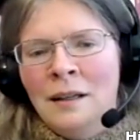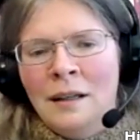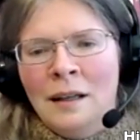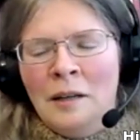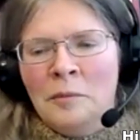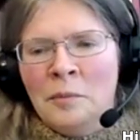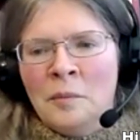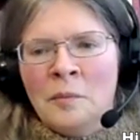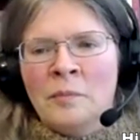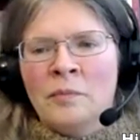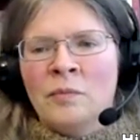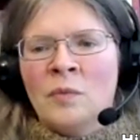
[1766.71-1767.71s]

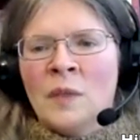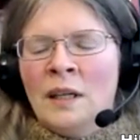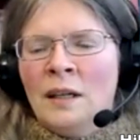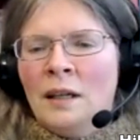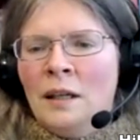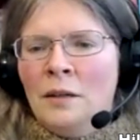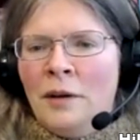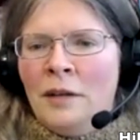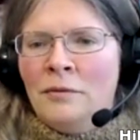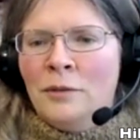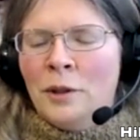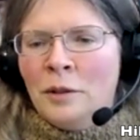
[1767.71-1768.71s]
Um, if
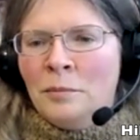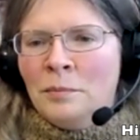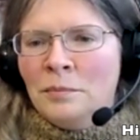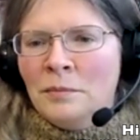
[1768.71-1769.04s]
I've got a,